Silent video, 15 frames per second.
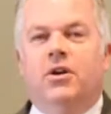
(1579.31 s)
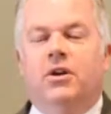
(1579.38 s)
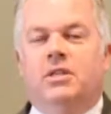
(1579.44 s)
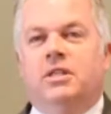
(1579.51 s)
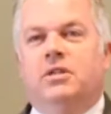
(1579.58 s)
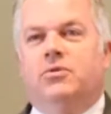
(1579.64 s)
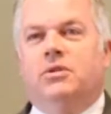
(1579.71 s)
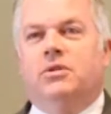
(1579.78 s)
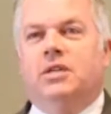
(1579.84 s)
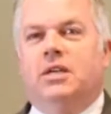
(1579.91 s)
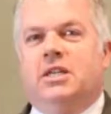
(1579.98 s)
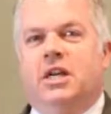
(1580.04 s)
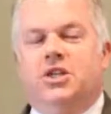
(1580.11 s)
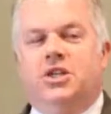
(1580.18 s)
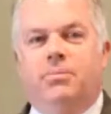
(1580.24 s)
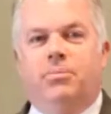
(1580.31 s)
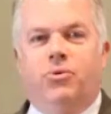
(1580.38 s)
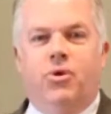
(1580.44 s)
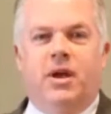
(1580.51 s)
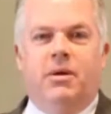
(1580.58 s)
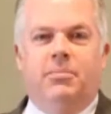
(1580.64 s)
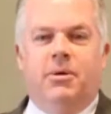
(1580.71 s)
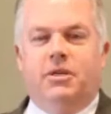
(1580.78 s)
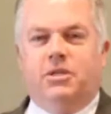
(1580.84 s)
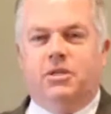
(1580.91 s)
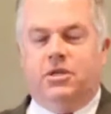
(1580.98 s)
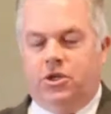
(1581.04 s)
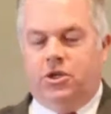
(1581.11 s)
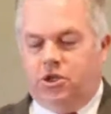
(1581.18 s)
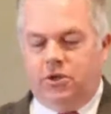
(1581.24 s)
course, this was a touchy point
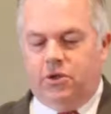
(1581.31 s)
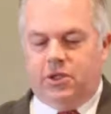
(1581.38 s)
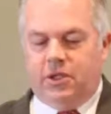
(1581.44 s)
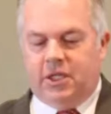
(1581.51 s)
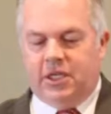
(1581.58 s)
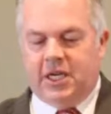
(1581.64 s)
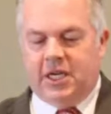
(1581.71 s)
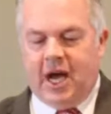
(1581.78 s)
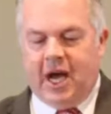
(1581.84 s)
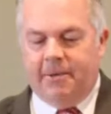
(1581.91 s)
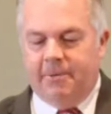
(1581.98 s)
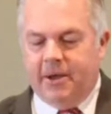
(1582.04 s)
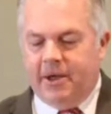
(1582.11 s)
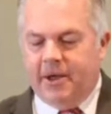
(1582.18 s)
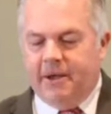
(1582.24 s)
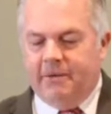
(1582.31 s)
amongst the Jews at the time.